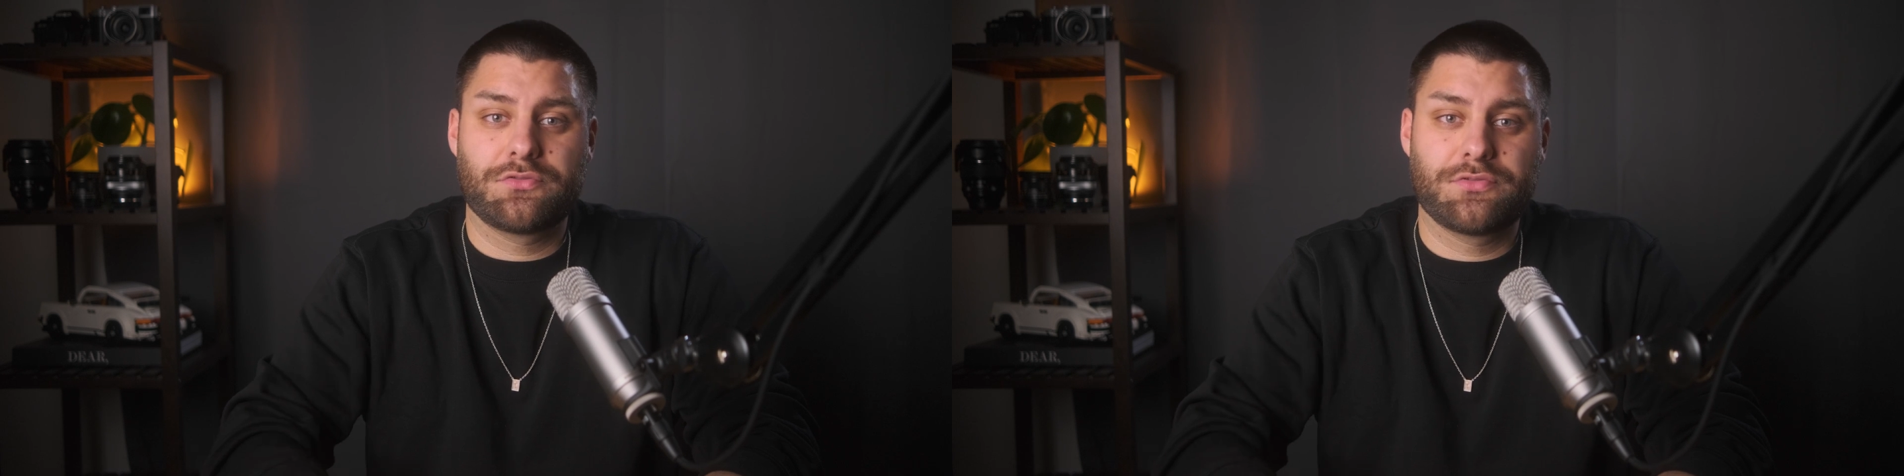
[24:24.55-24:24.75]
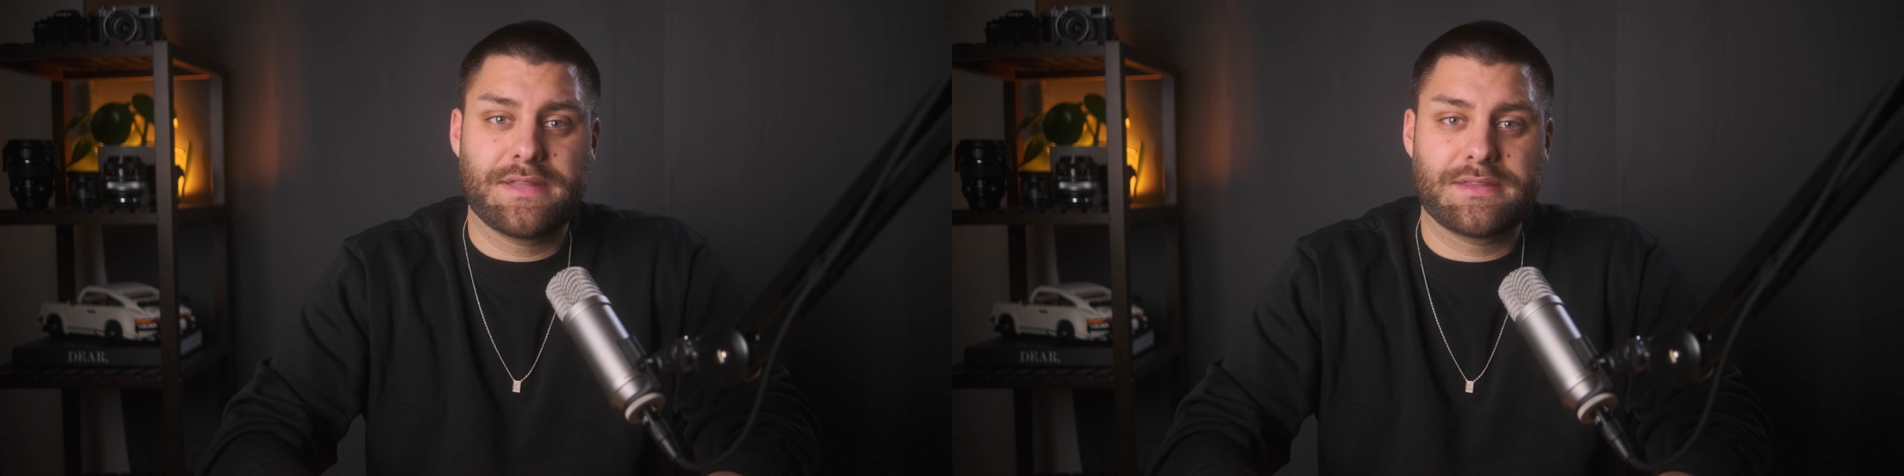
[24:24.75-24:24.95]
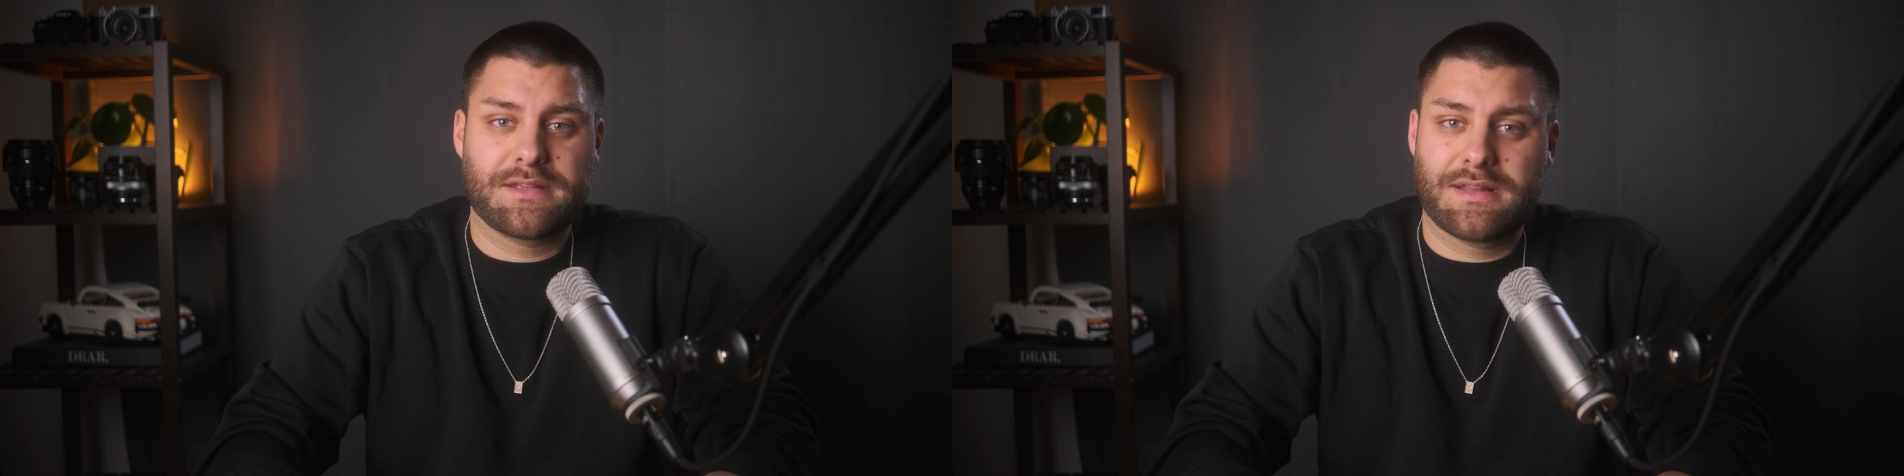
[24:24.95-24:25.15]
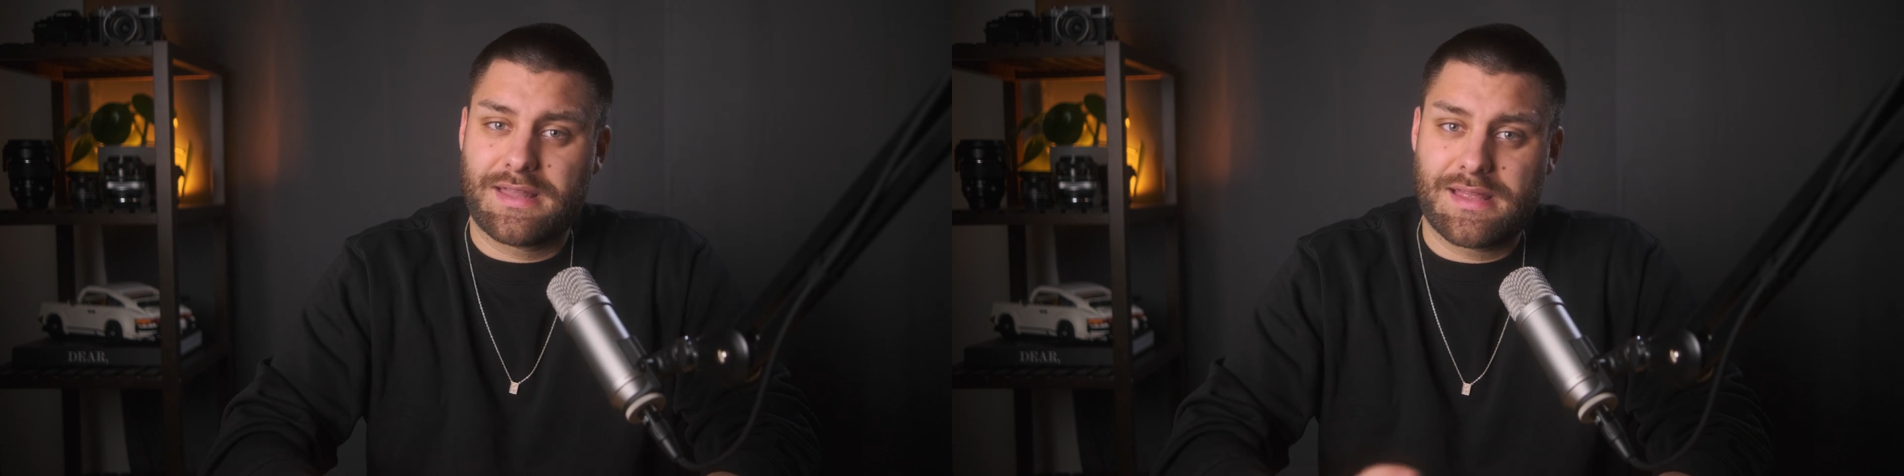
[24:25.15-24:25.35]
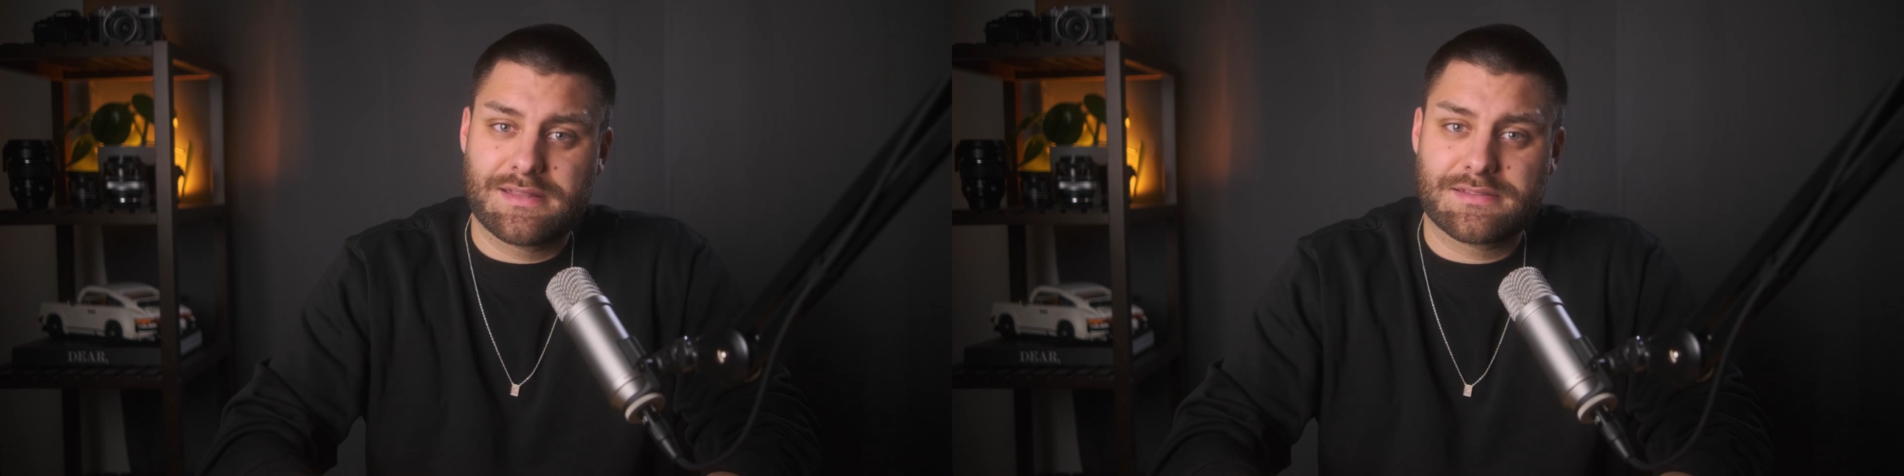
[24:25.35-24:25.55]
a red
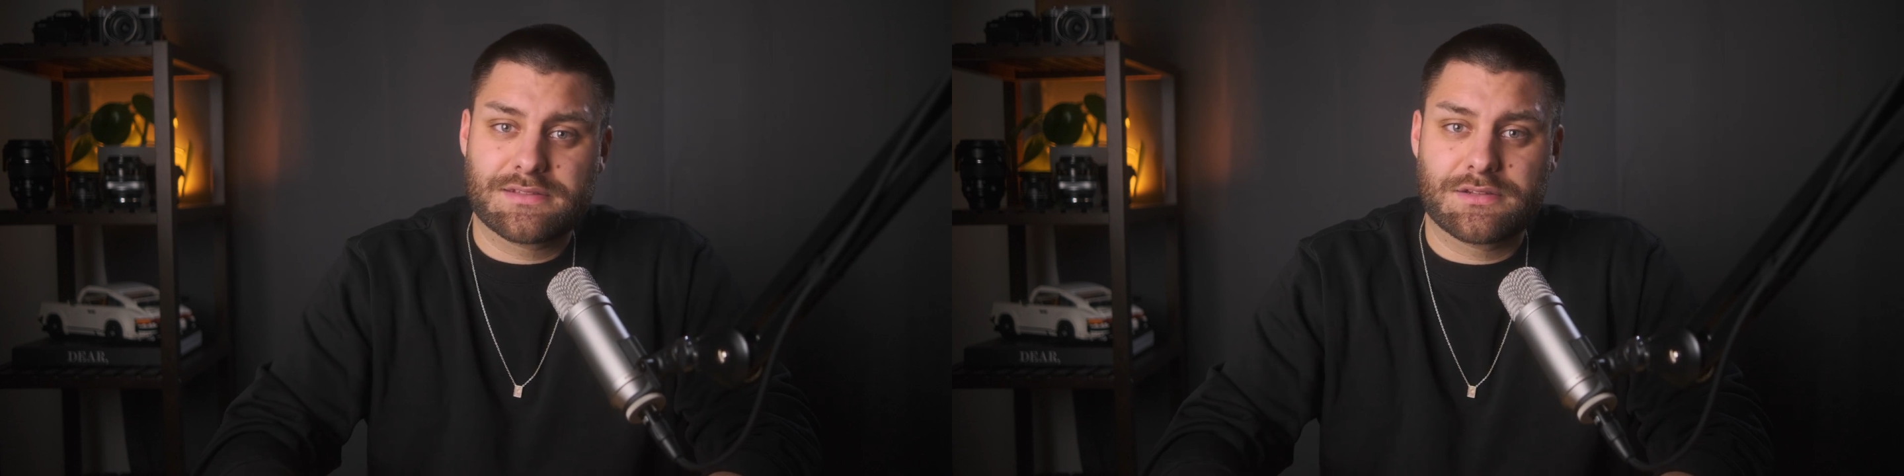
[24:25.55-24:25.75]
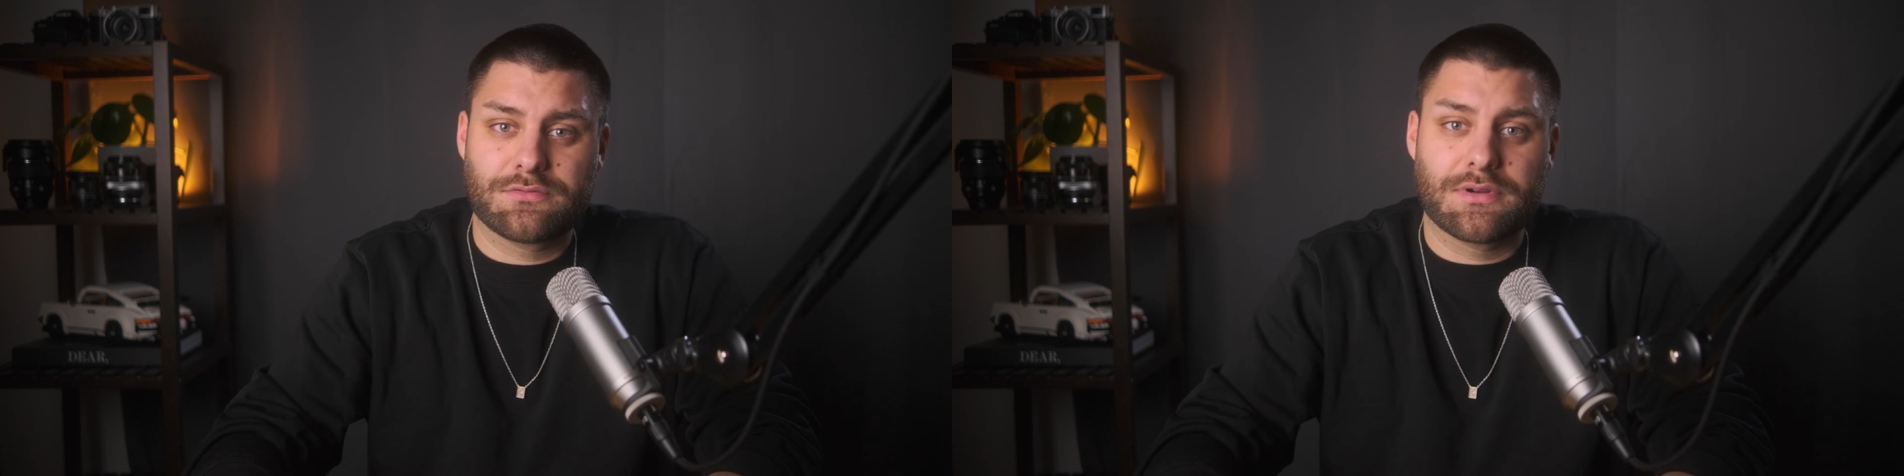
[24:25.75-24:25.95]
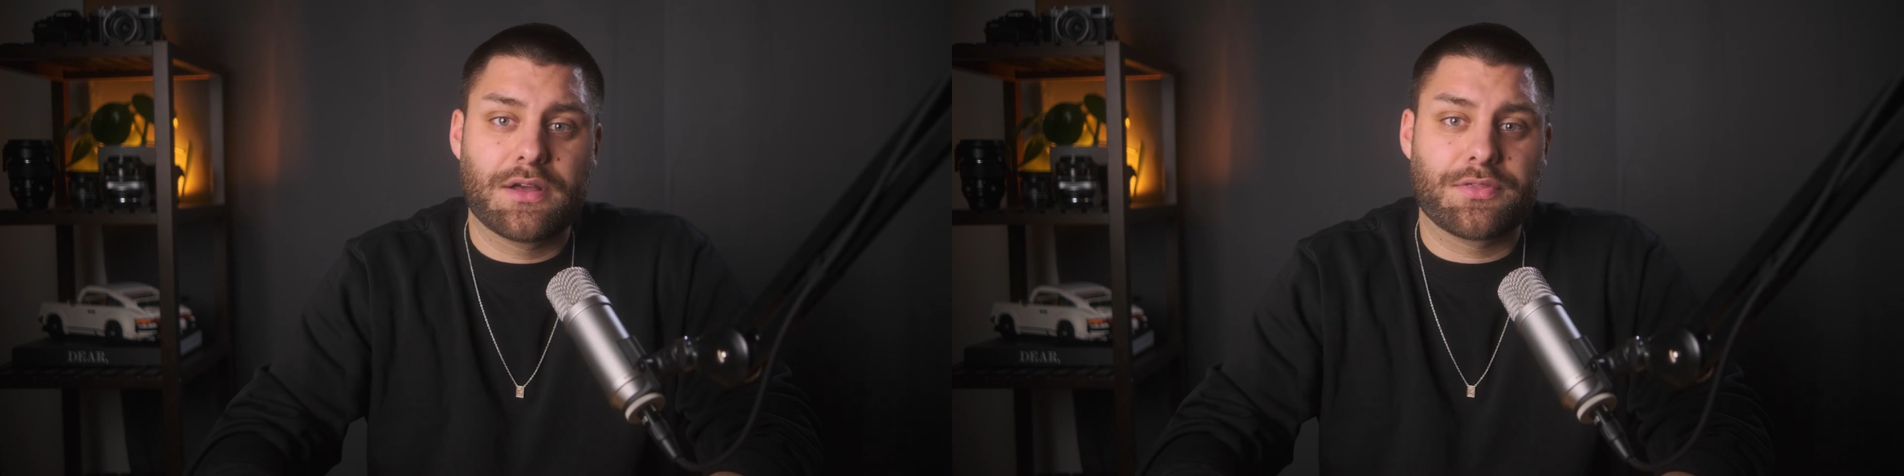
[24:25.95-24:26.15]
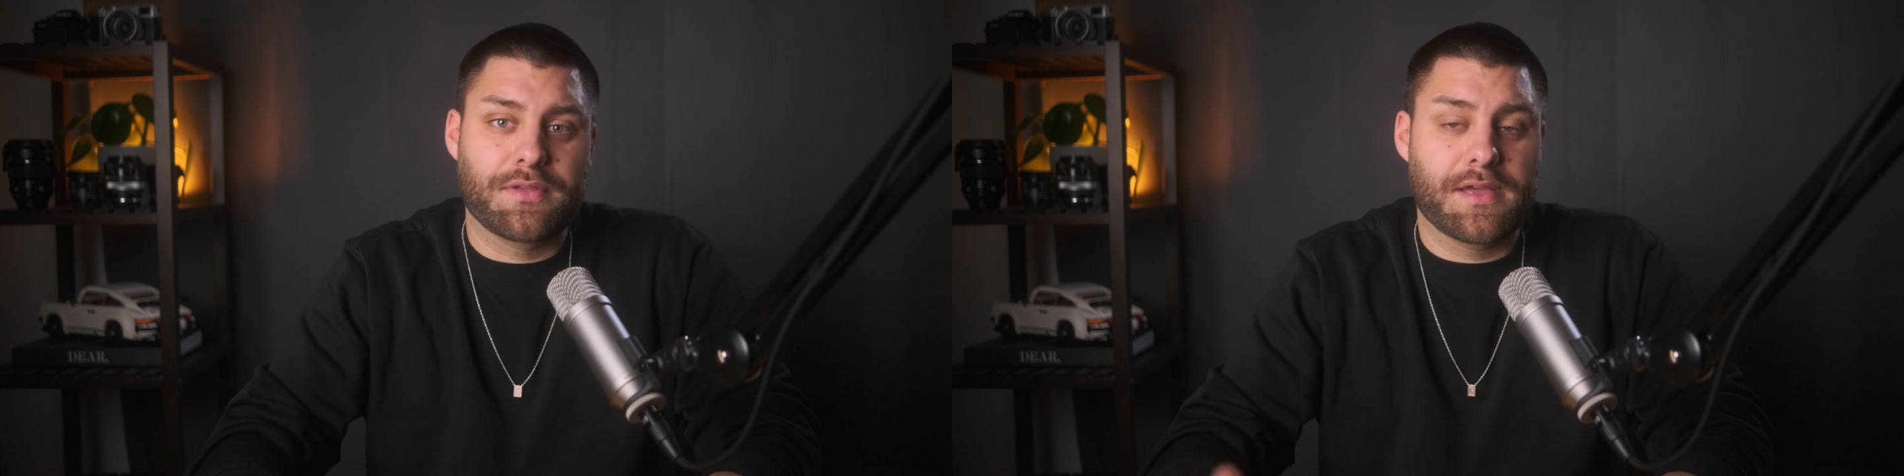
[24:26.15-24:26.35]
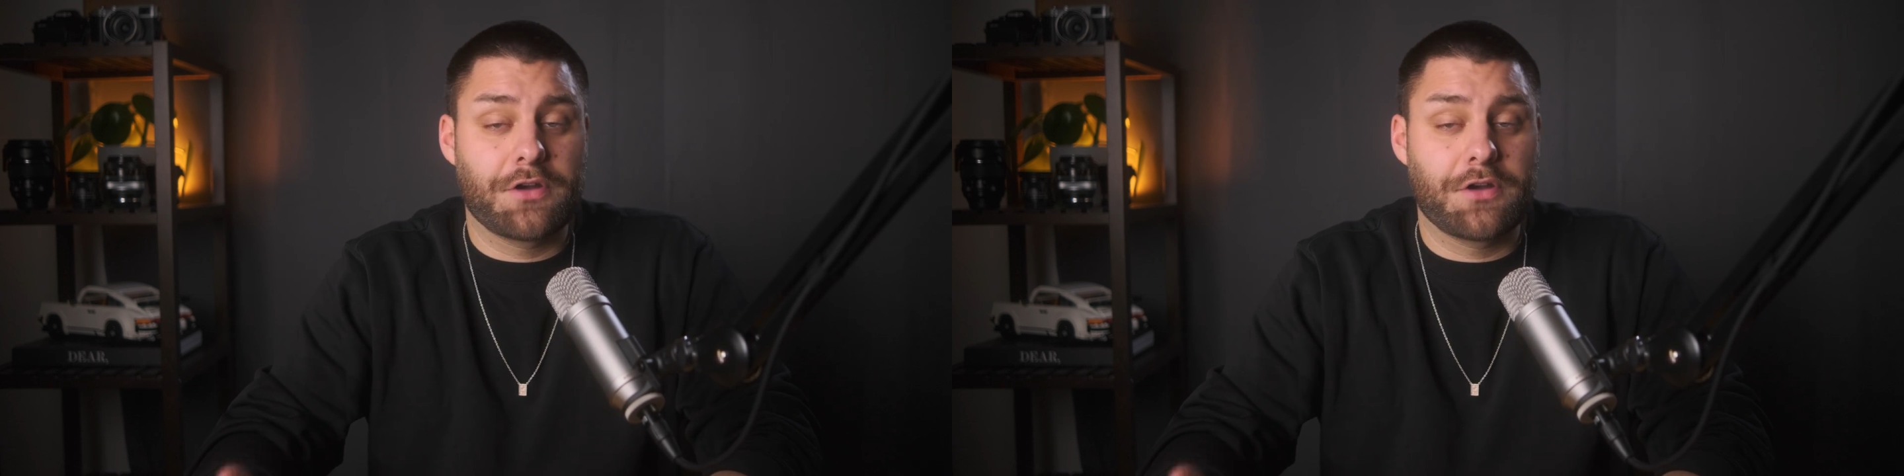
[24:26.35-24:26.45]
glance around the